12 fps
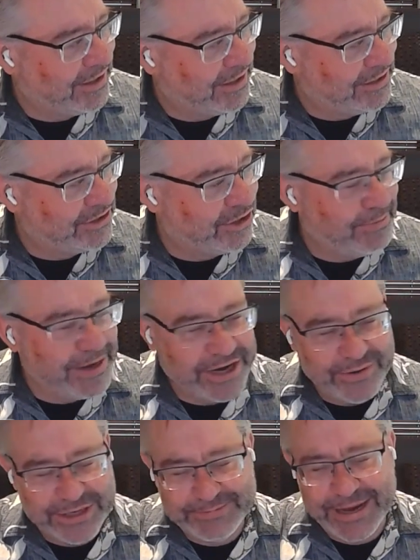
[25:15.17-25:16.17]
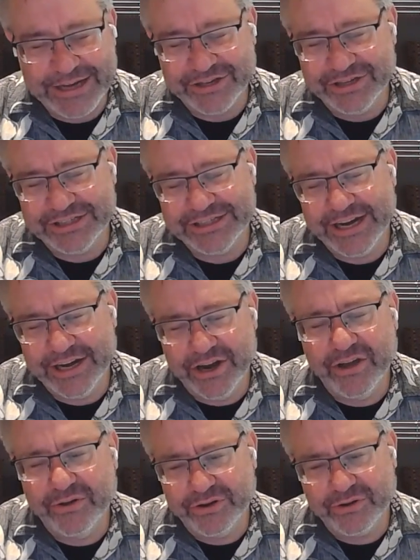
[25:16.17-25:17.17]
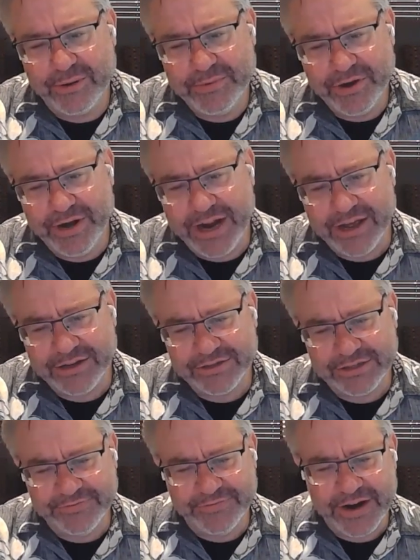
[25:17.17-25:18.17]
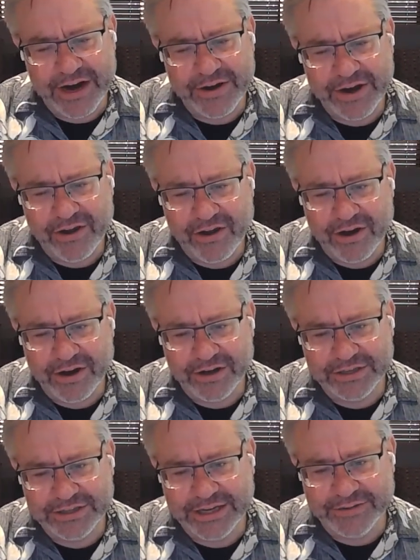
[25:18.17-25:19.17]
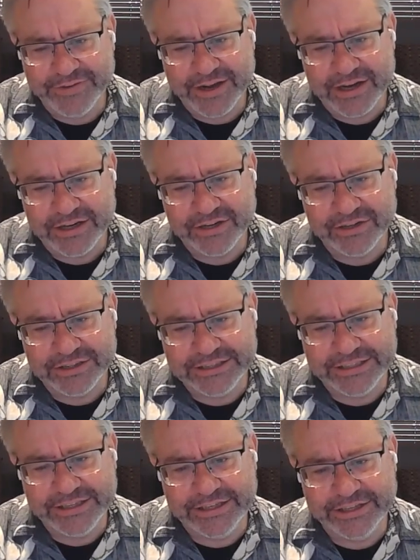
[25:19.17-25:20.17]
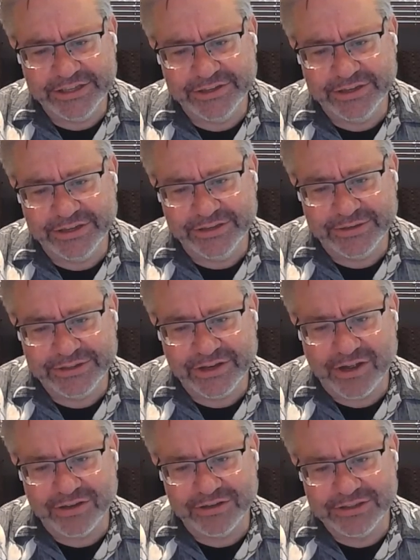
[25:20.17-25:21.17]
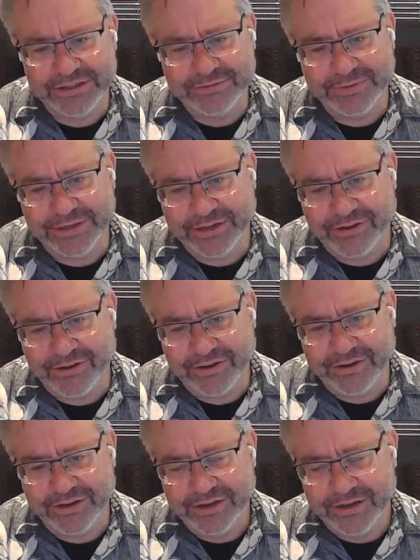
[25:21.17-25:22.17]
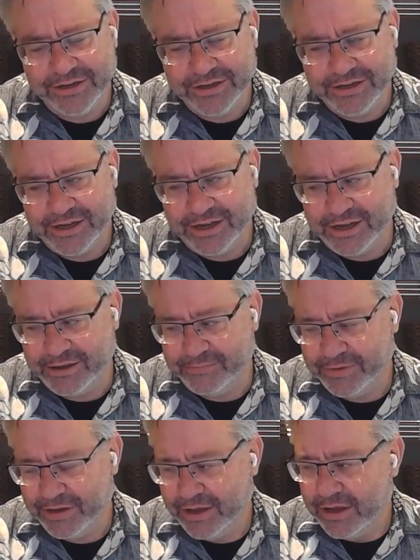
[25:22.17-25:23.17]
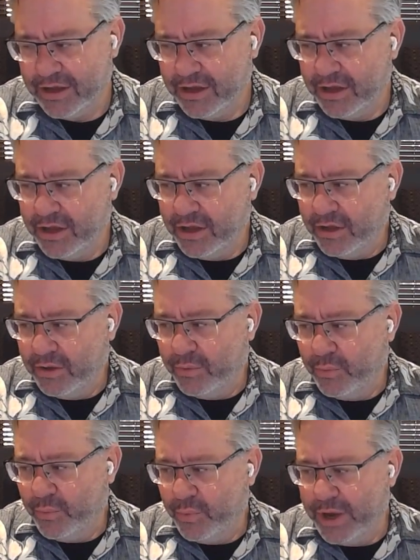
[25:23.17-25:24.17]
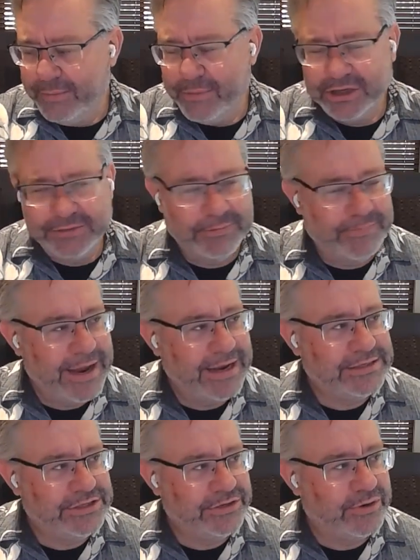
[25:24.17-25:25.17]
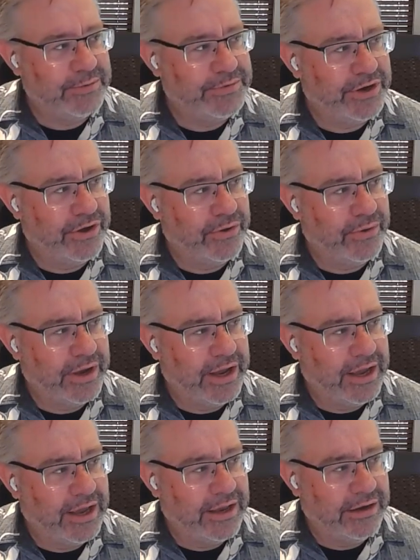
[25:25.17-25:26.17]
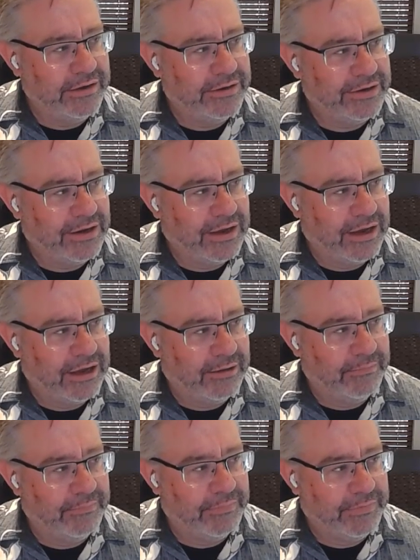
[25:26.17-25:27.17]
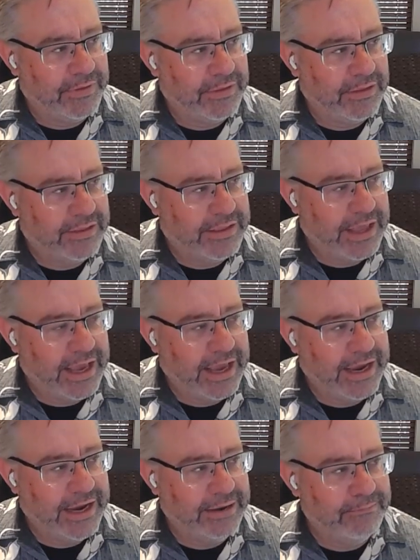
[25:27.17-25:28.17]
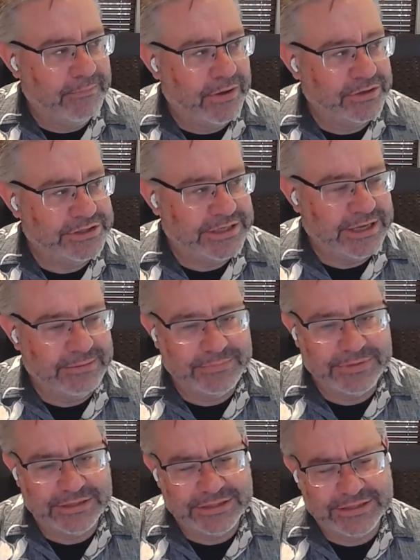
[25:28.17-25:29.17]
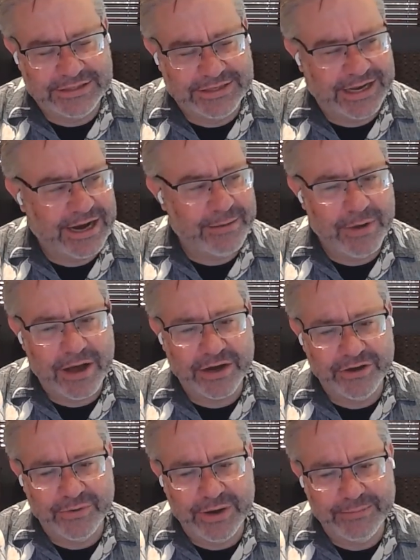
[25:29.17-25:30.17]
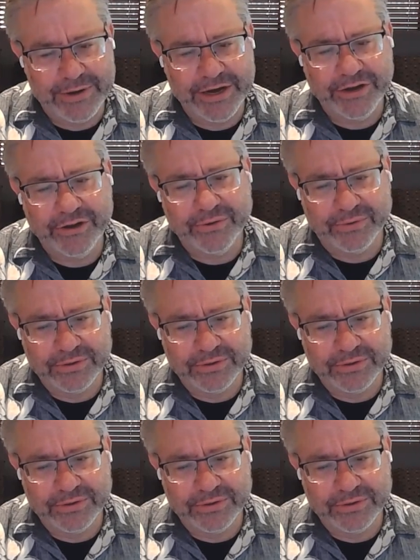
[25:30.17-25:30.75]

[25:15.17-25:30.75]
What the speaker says: so many U.S. banks are just saying no to crypto now. So it's very hard to get fiat currency in U.S. dollars. It's really hard. Um, we have multiple banks do crypto, and most of them said, "I'm not going to do anybody new."